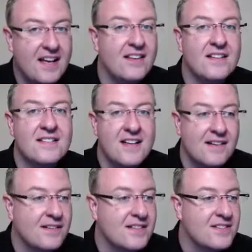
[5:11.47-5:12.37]
hey, this
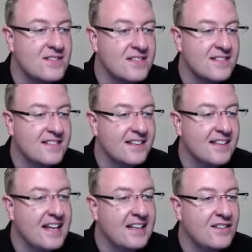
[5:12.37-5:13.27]
town is just uh, getting